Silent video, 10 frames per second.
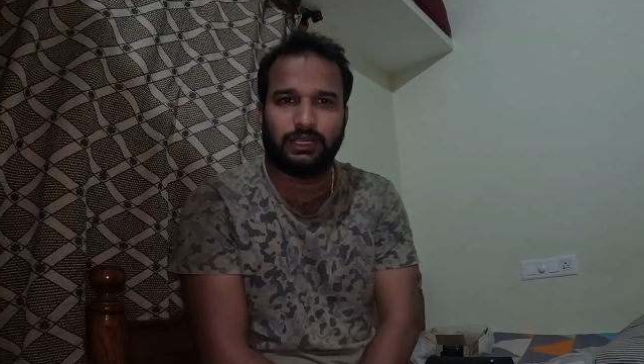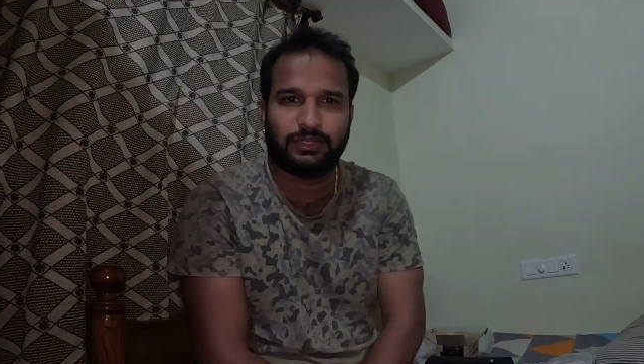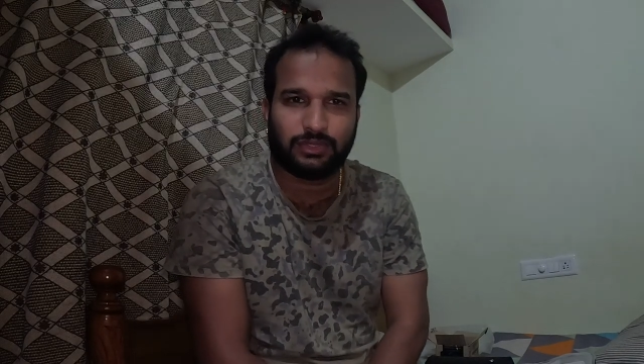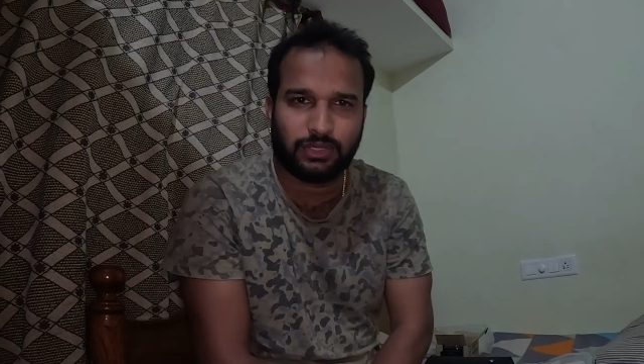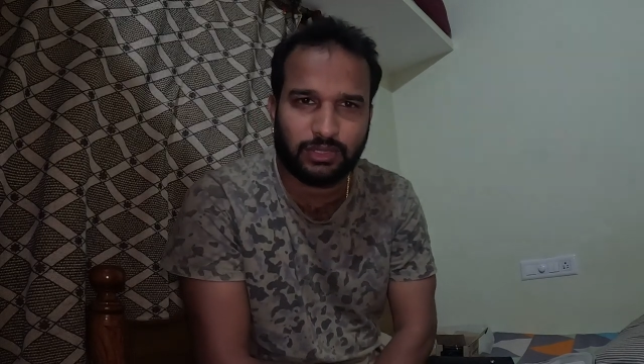
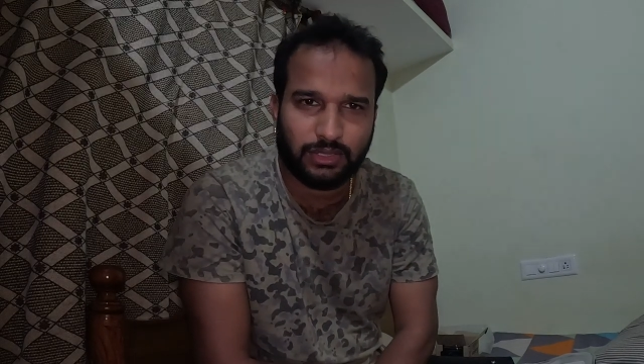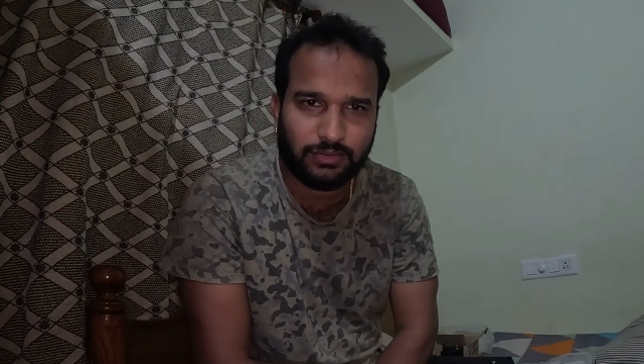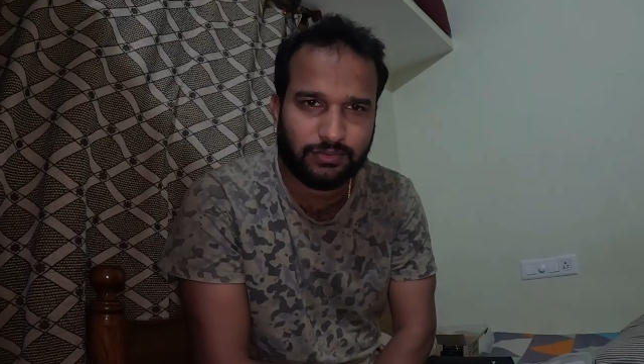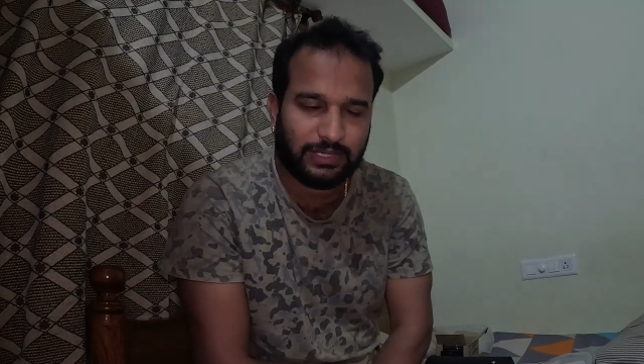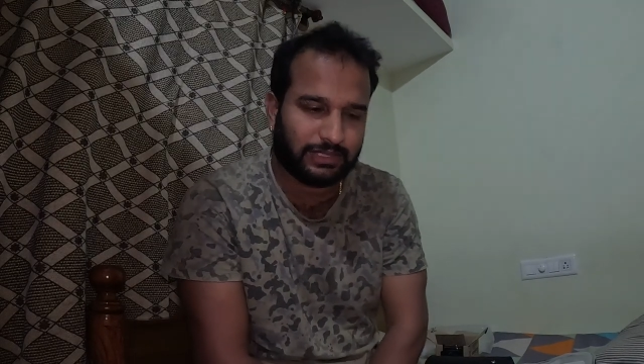discount
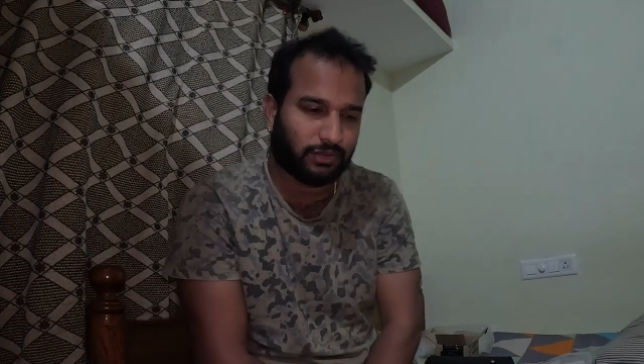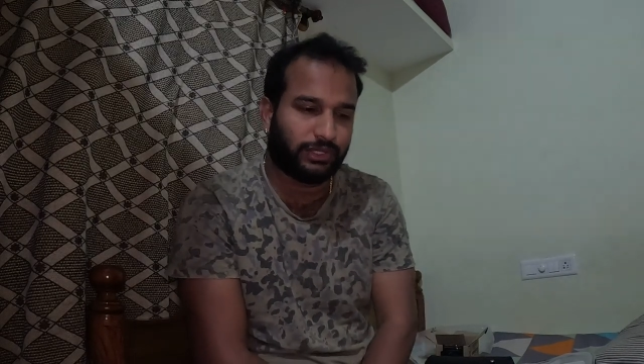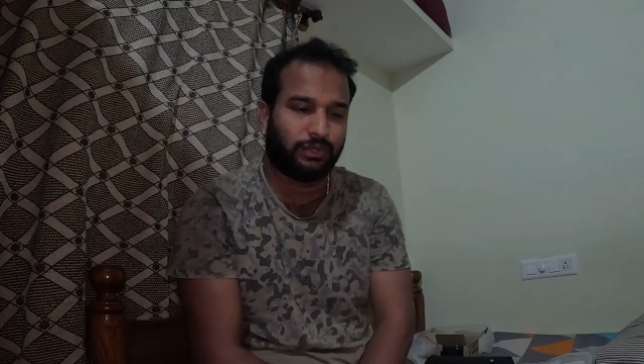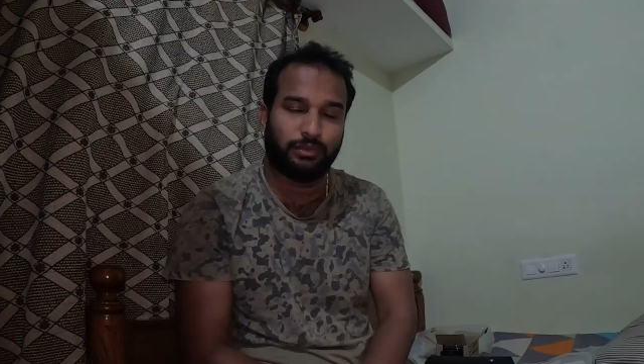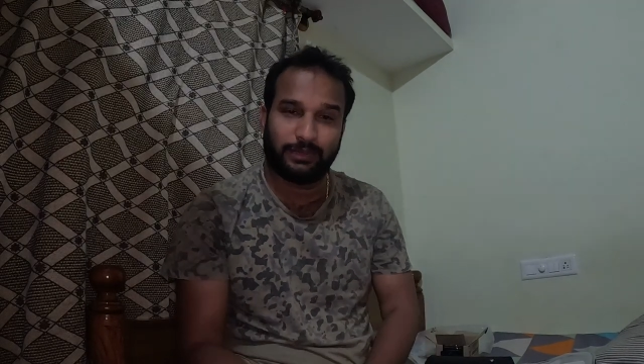of like
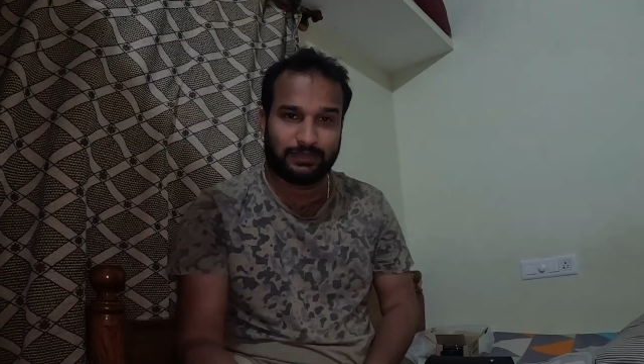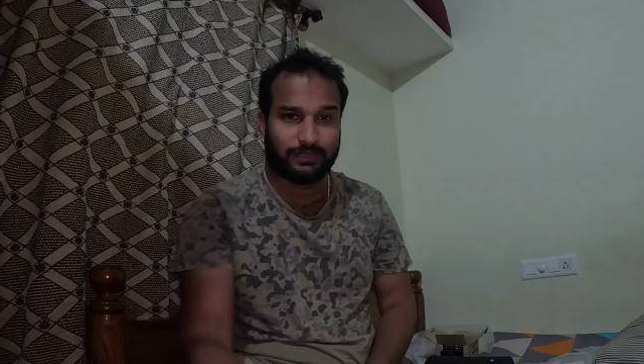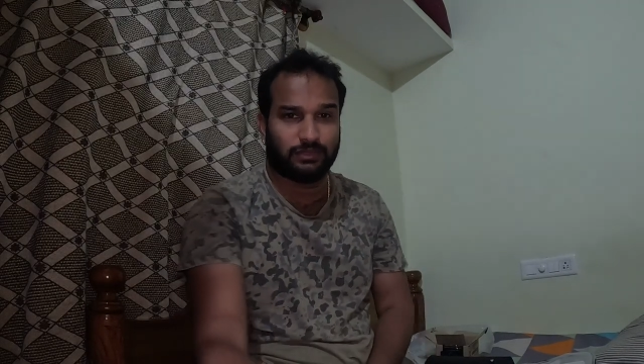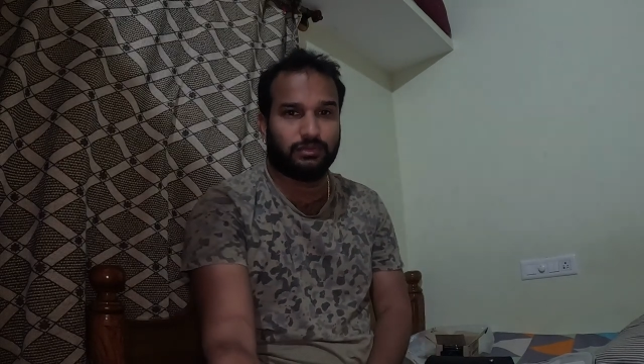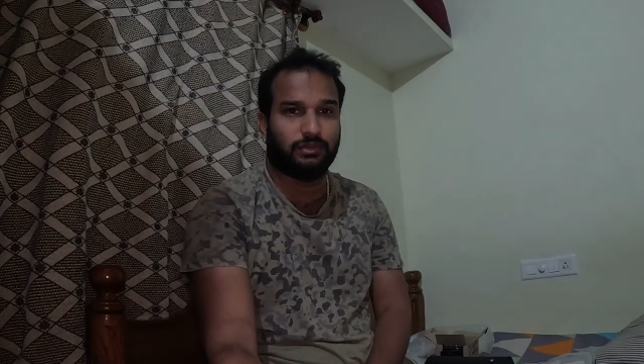22
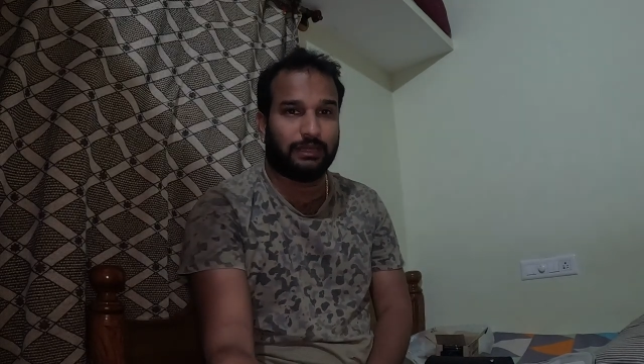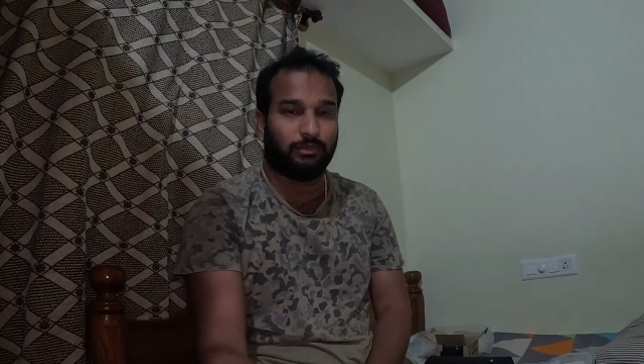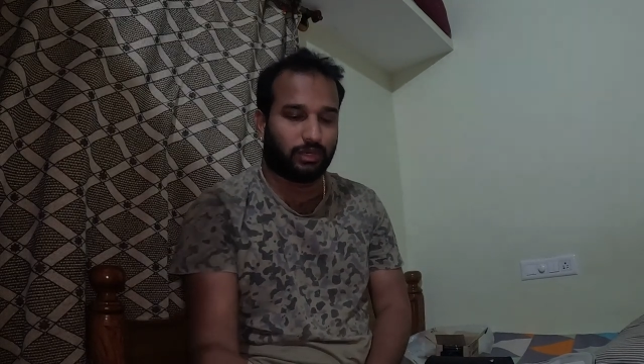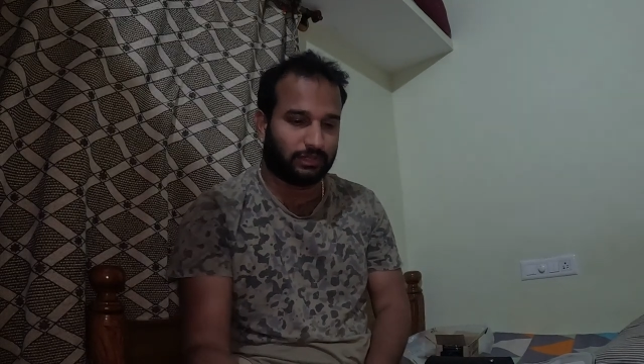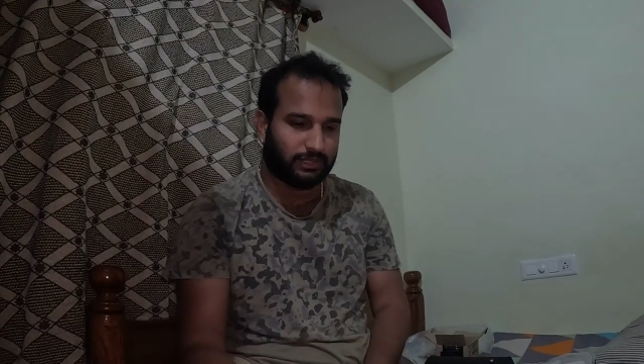percent so i
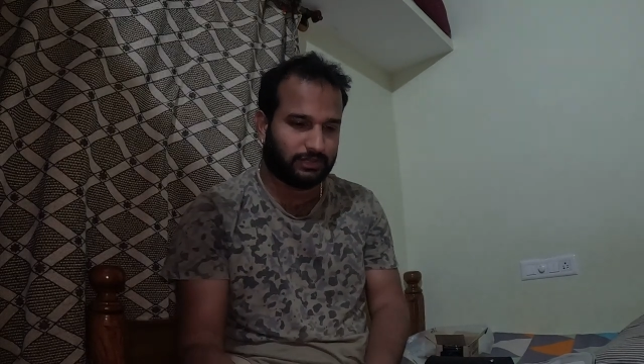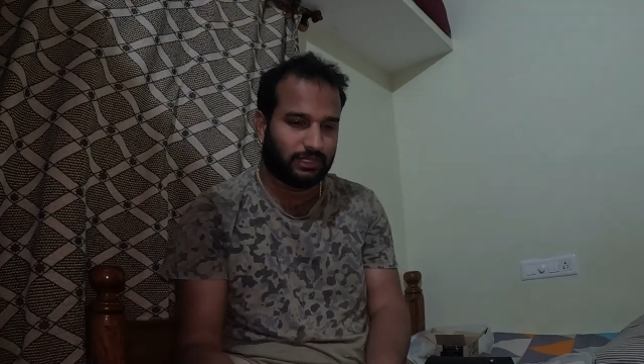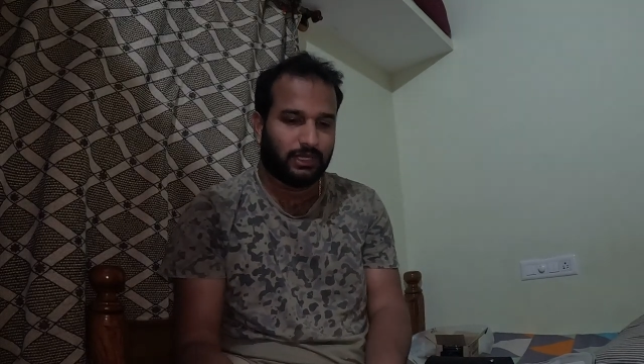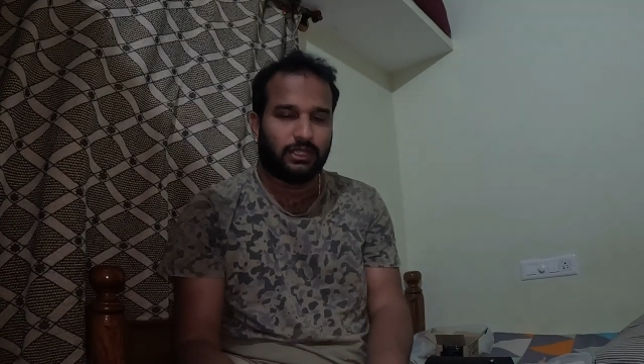bought this